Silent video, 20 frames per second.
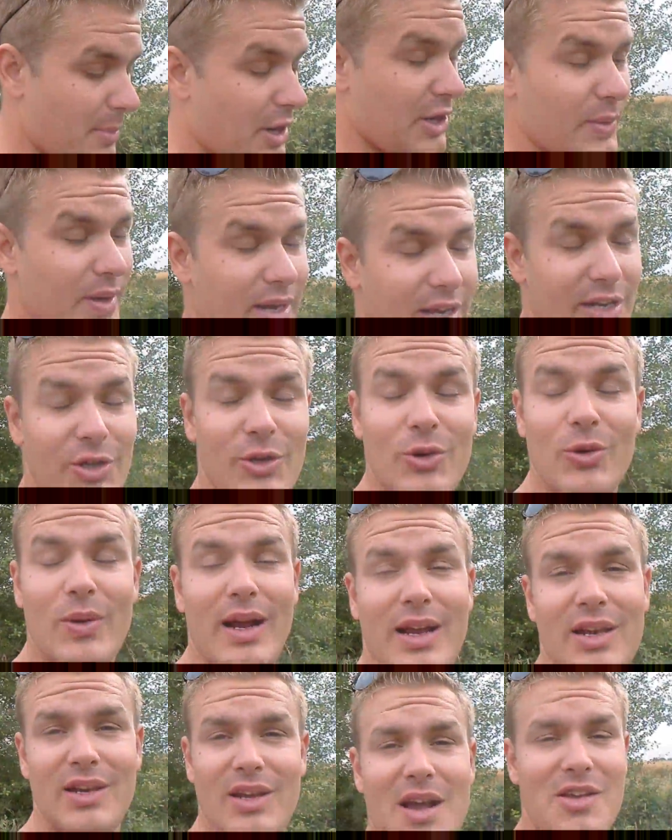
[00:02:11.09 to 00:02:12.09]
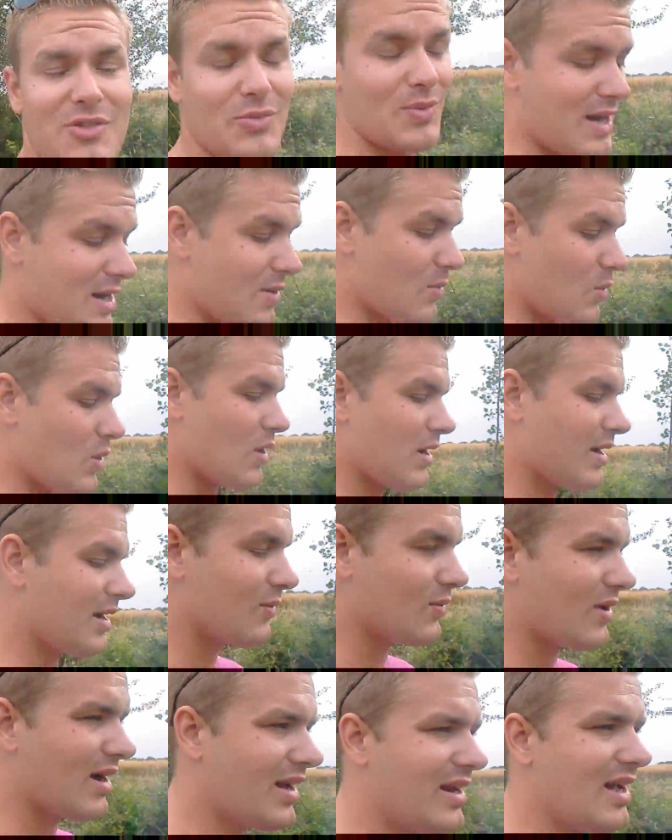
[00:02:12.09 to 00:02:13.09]
Hey, do you recognize where I'm walking
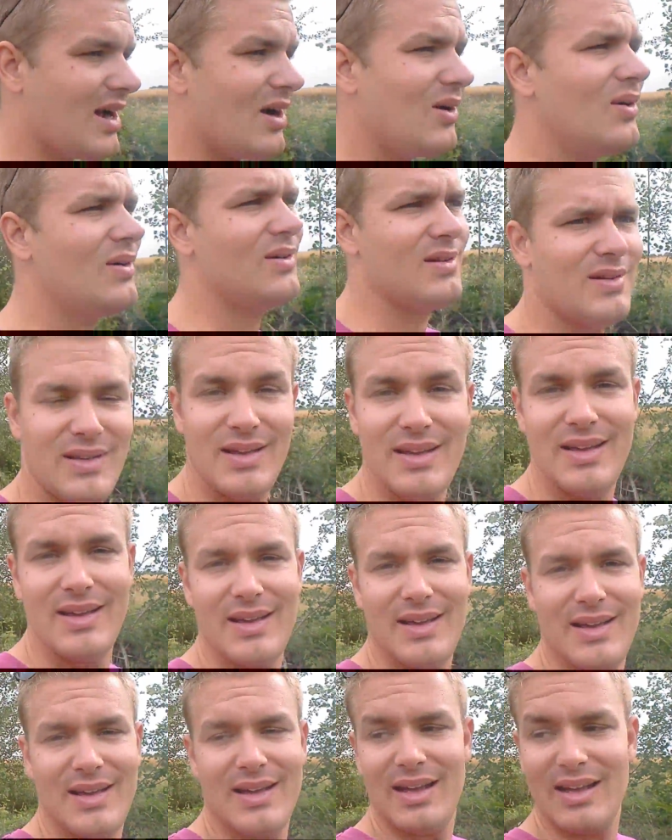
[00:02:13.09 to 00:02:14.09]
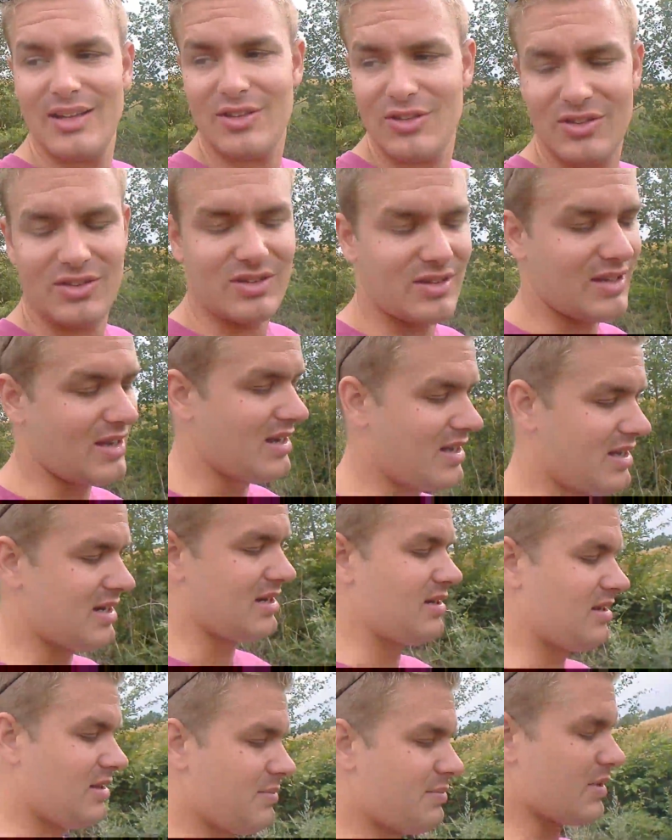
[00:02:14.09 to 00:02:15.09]
right now? It's the
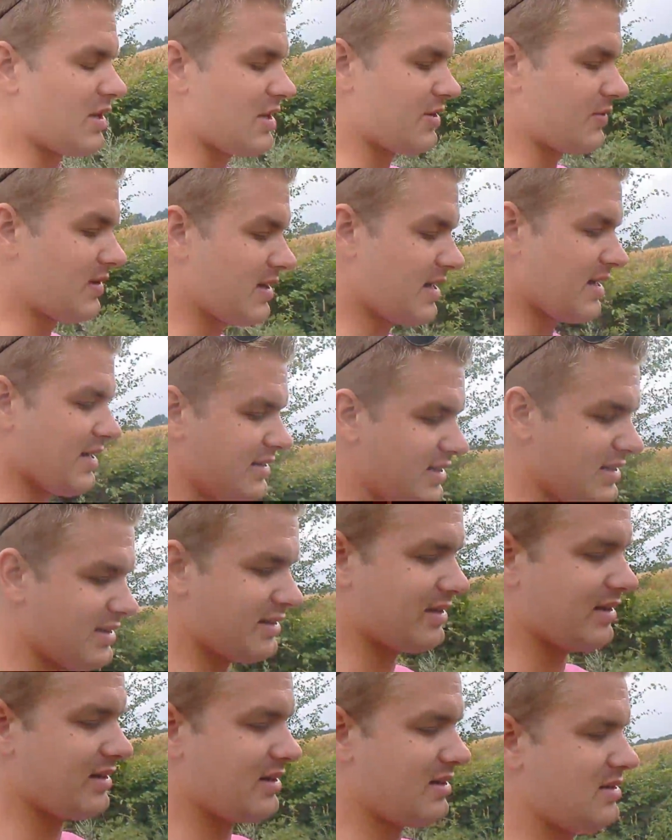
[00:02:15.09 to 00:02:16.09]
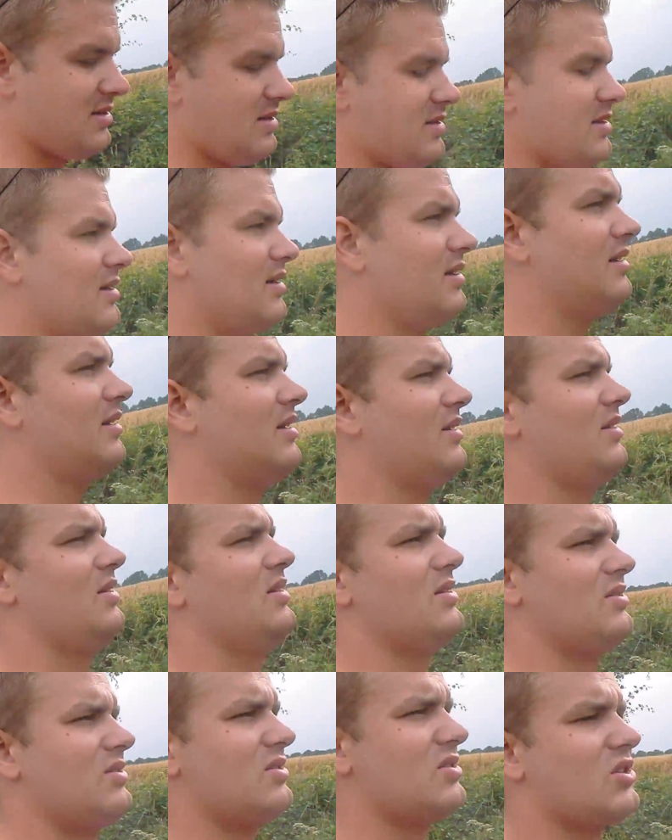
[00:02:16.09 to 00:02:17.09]
part where I did the
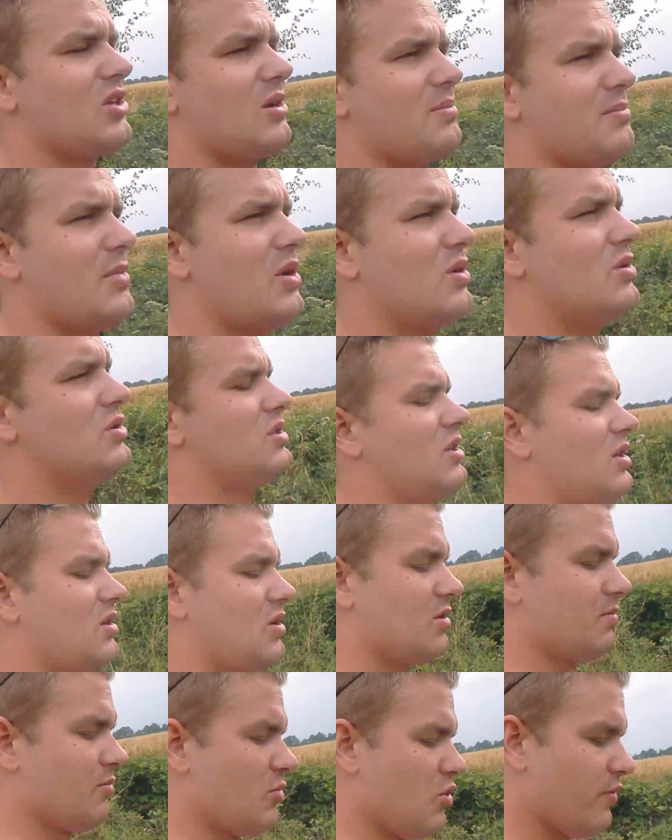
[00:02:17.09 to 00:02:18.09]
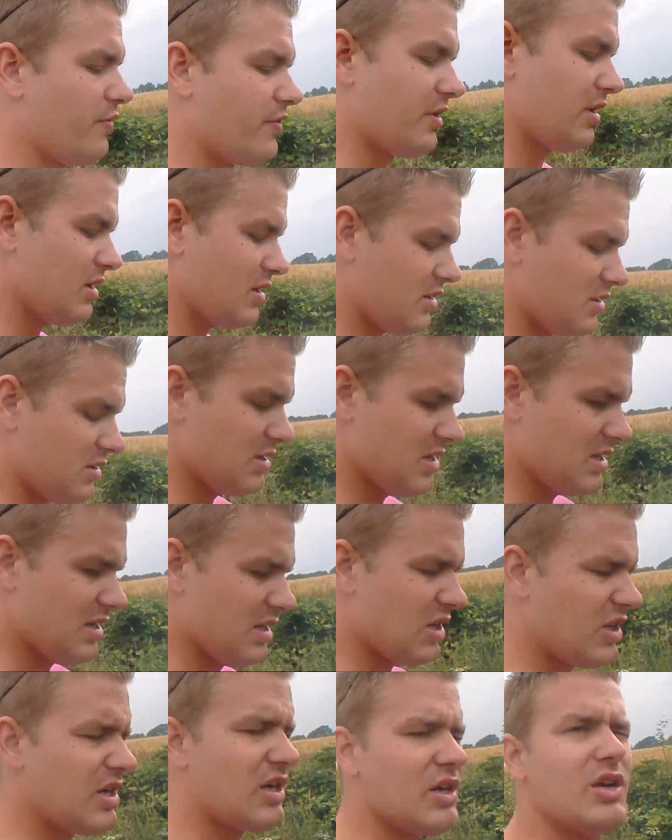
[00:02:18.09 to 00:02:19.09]
stop motion or movie.
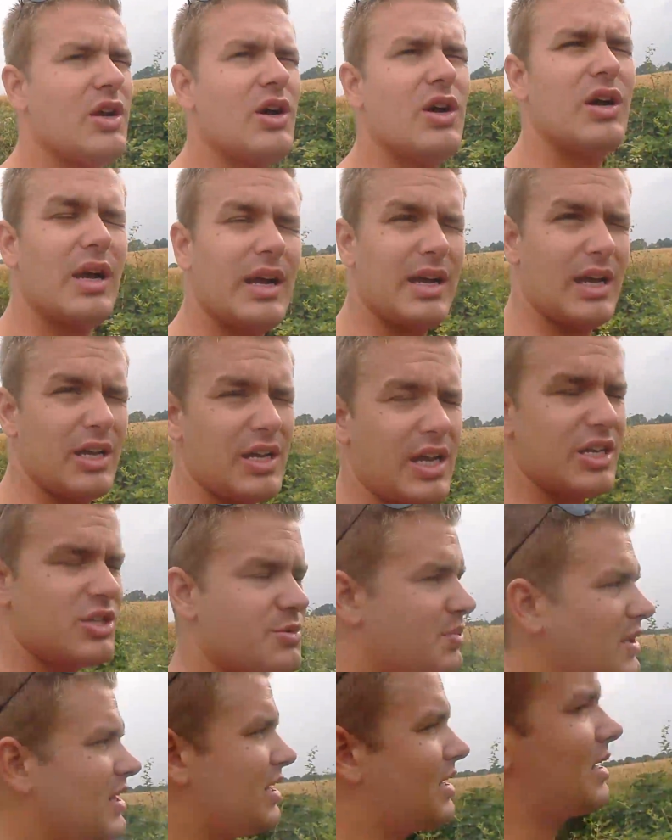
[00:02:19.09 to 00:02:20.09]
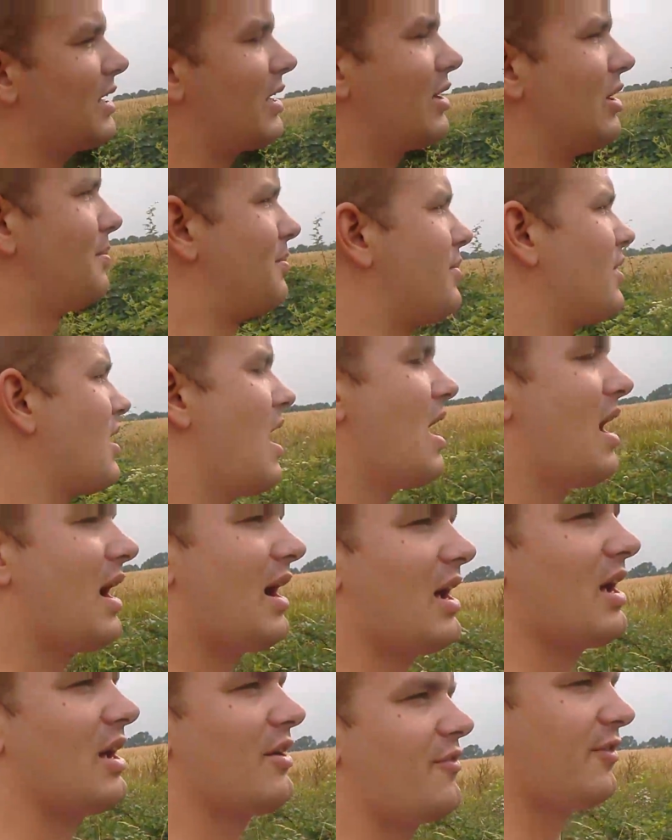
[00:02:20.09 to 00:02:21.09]
Oh no, no, I speeded it up.
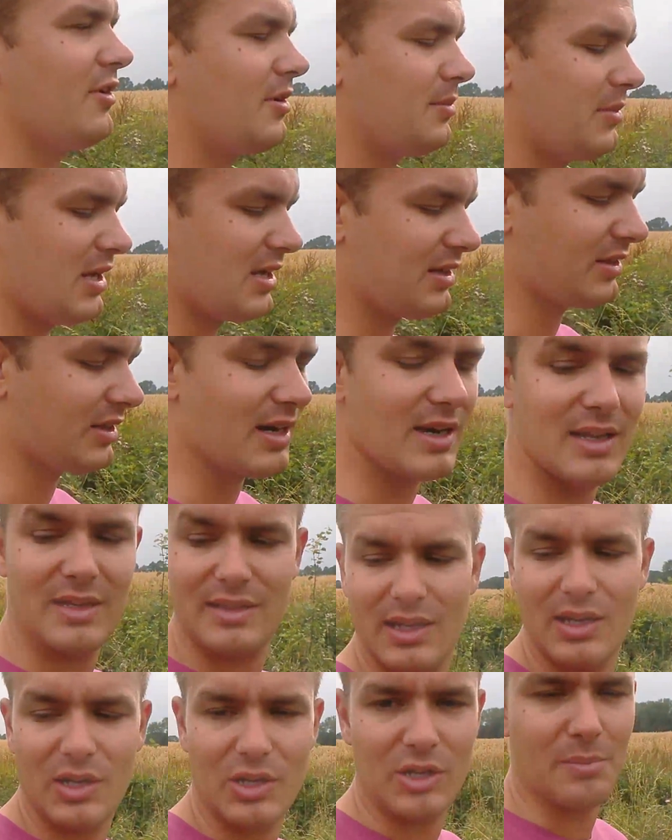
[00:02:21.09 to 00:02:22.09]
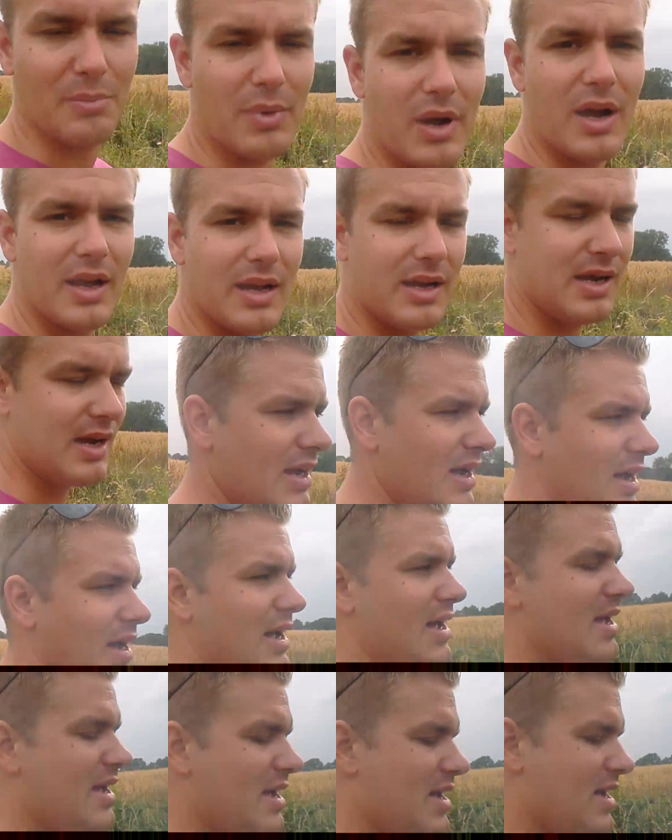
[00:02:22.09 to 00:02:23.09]
I filmed the entire thing on the bike
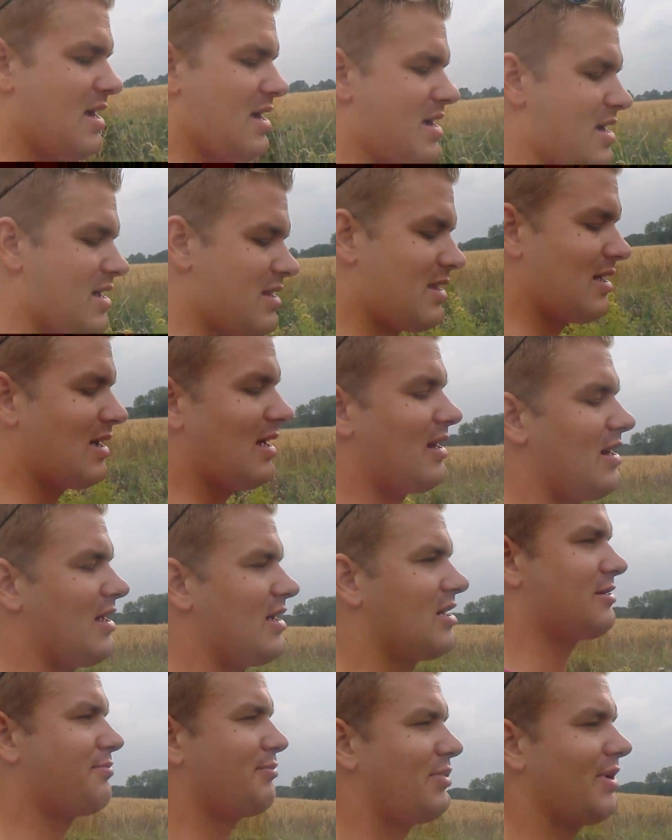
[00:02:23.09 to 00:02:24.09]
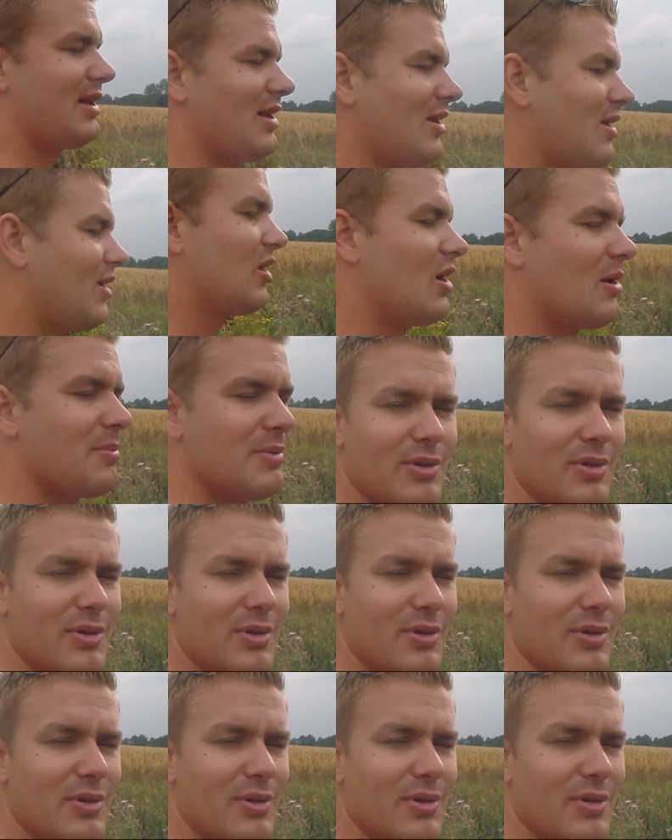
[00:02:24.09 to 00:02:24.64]
and then speeded it up.